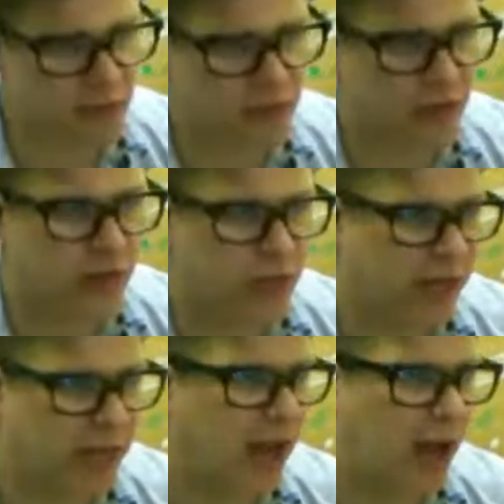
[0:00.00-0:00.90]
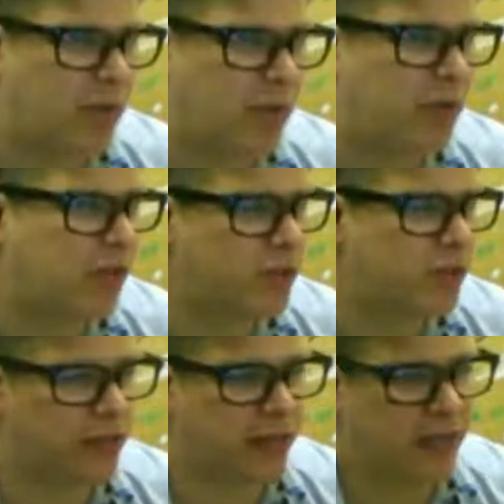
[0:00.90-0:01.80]
for Skoog. Check out how people are
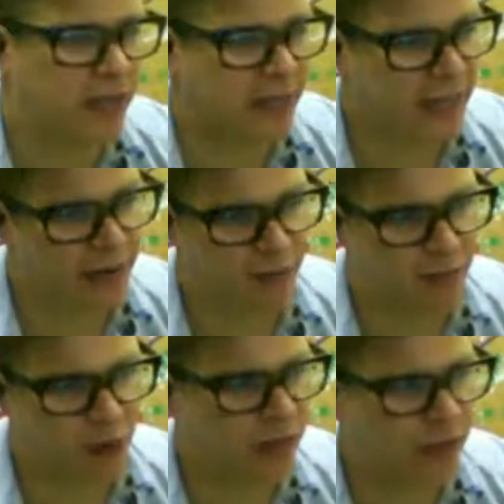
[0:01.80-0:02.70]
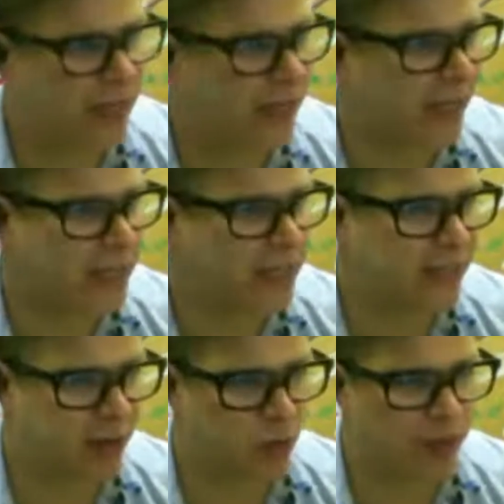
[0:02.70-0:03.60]
using it. Get involved, get engaged,
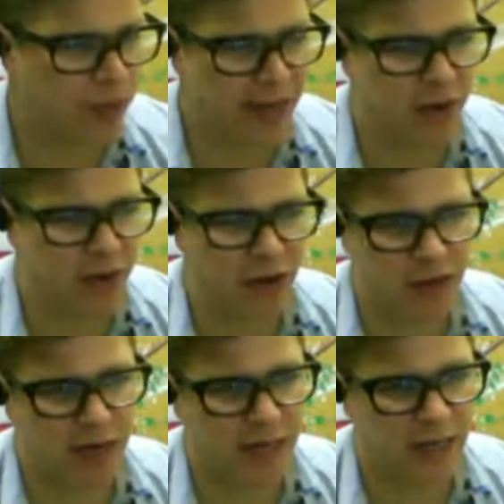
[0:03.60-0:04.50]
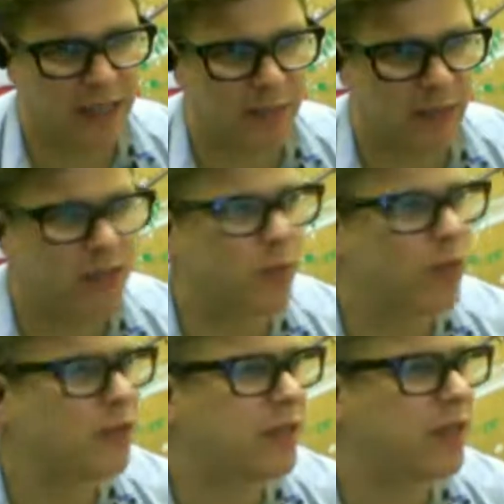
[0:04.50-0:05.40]
get online, and let's make some
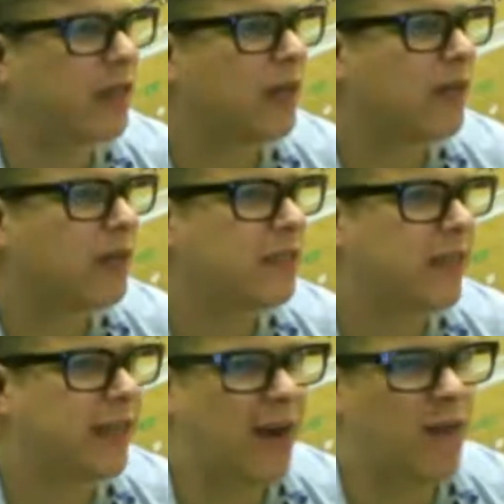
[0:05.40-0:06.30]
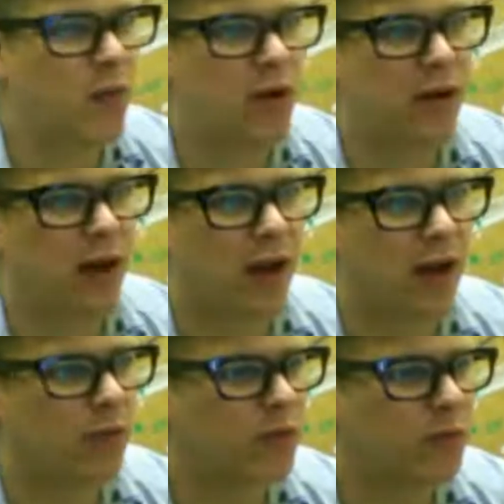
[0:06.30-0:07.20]
music. Take care, everyone. I
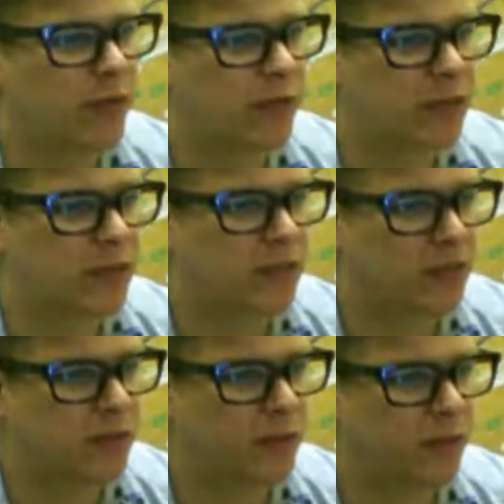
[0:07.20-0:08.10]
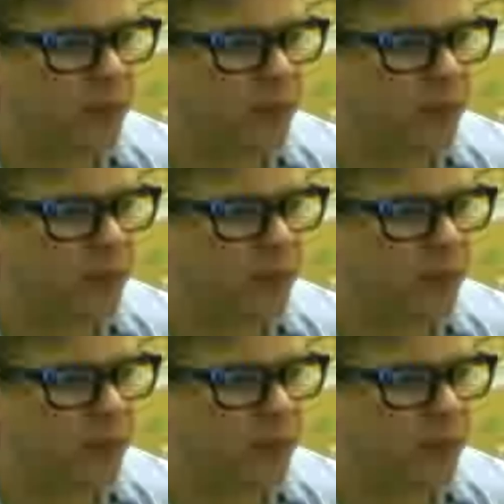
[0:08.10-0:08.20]
will speak to you soon.